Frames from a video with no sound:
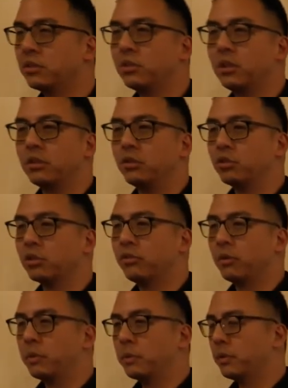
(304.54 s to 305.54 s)
it's not unusual
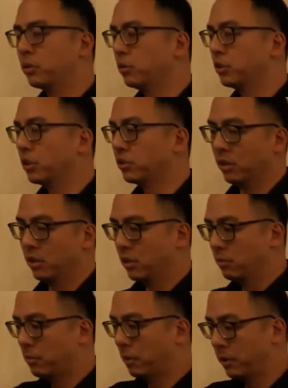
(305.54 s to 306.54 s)
for people to just
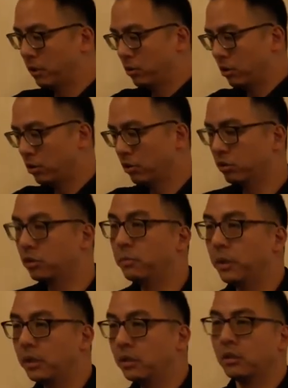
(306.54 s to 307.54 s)
pop into a huge
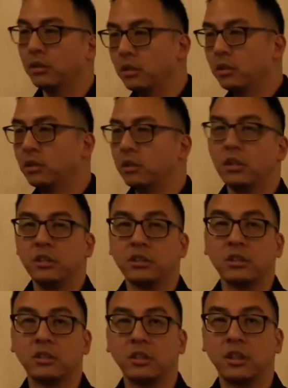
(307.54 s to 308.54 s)
bin and
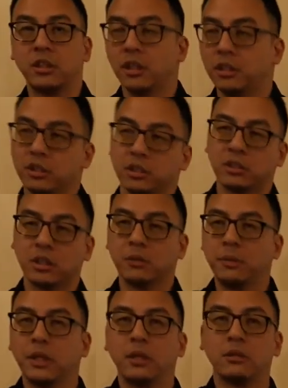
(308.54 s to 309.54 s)
just leave it and just take a
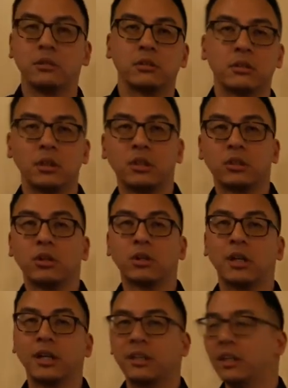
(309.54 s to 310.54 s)
bit out and
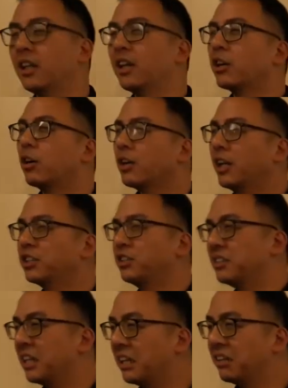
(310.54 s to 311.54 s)
calculate it. Calculation
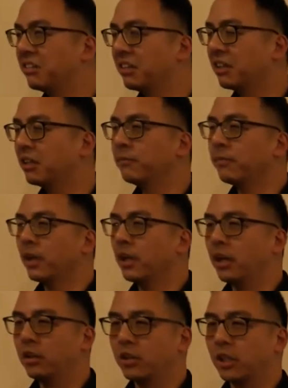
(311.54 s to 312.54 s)
is easy,
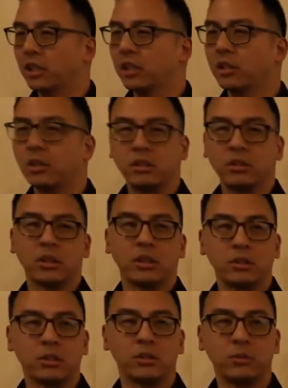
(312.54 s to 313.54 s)
You
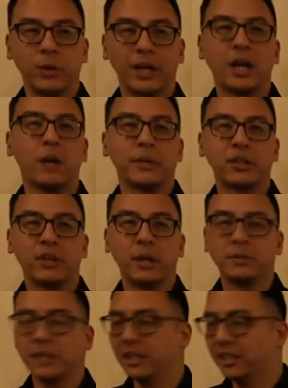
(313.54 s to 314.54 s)
can weigh how many
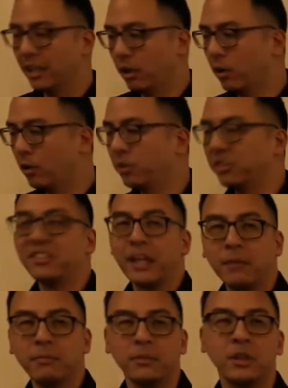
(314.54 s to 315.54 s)
grams, and they're all the
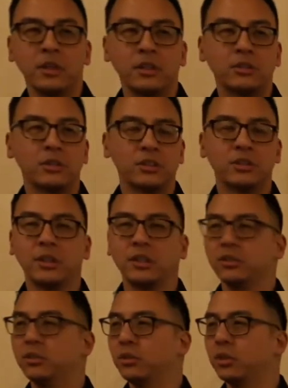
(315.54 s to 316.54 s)
same. So it's not
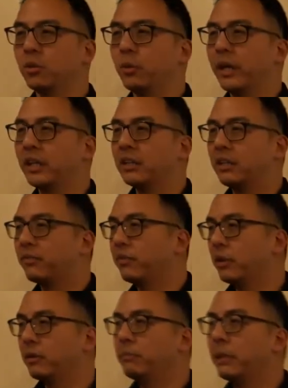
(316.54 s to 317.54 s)
as though you're weighing
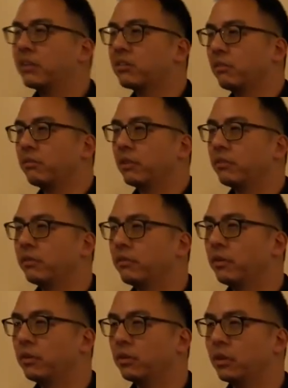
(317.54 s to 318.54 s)
different bits of different
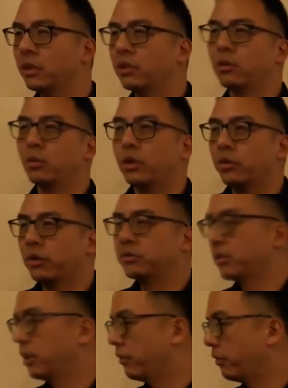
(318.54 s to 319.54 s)
food. You need 20 grams
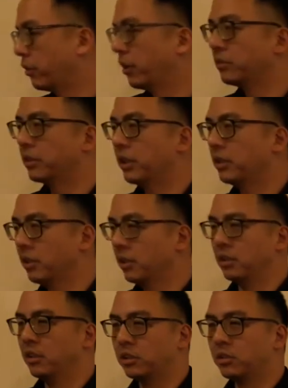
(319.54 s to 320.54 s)
of that, 50 grams of that.
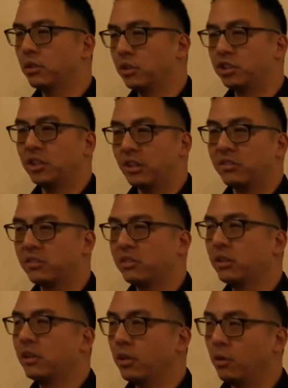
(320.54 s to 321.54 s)
It's all just
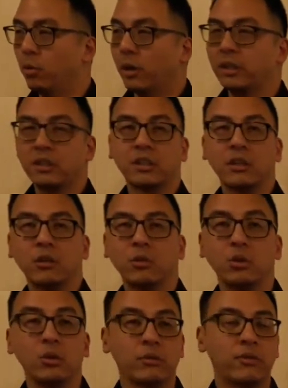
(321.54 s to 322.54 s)
one
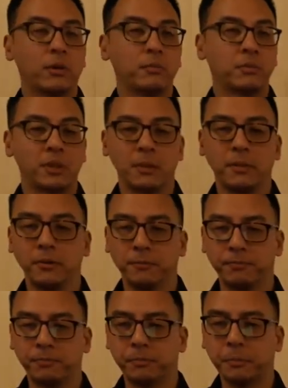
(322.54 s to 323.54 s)
uniform kibble.
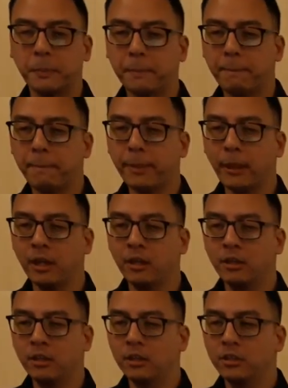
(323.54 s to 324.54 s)

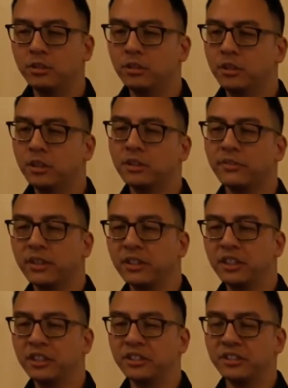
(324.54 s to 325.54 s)
So the
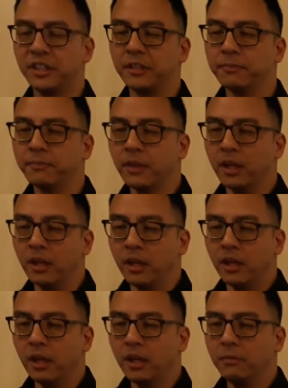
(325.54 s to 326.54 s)
disadvantage is that
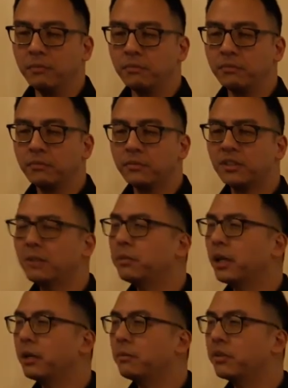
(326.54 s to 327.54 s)

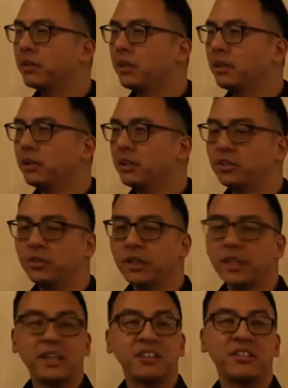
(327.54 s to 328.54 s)
sometimes it's not
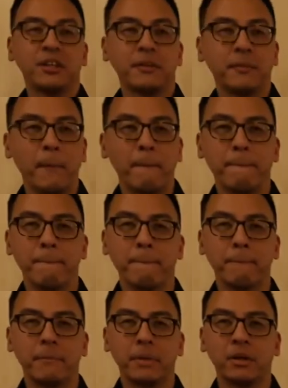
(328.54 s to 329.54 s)
that tasty
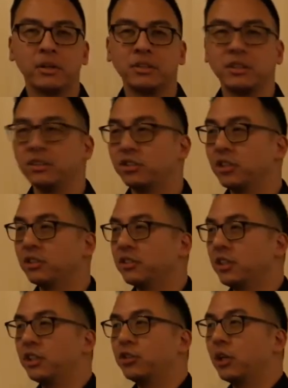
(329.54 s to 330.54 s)
because it is
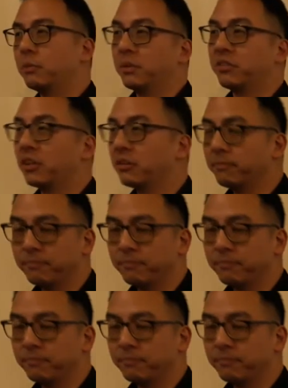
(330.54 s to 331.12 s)
just a dry biscuit.